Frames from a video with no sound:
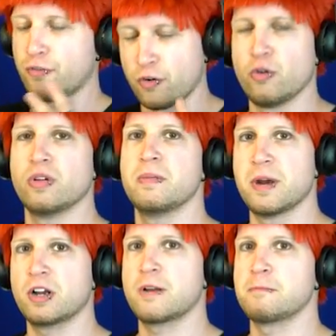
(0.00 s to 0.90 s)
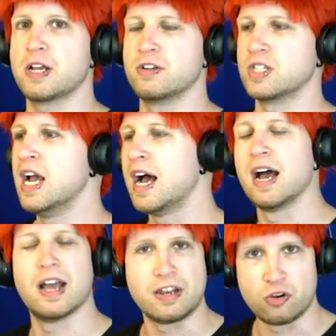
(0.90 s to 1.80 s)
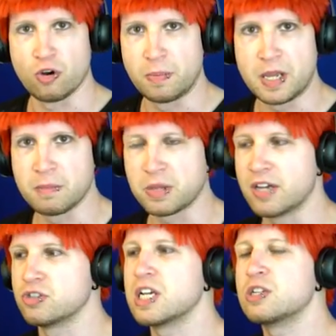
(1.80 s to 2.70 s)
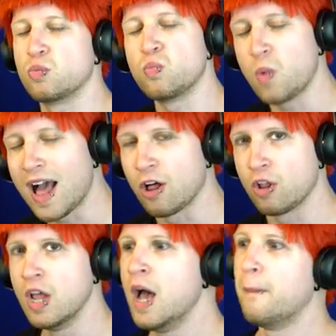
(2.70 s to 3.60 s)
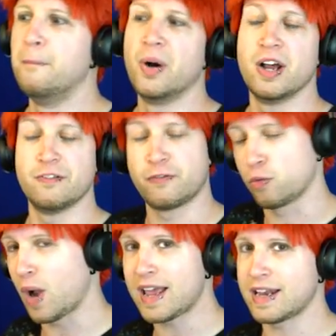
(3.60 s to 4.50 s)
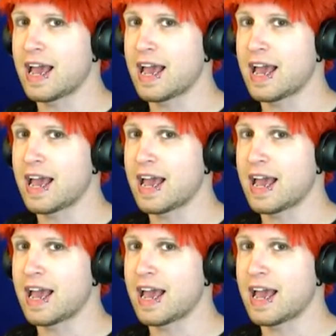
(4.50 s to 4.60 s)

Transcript: for North American players uh, and European players as well. But for right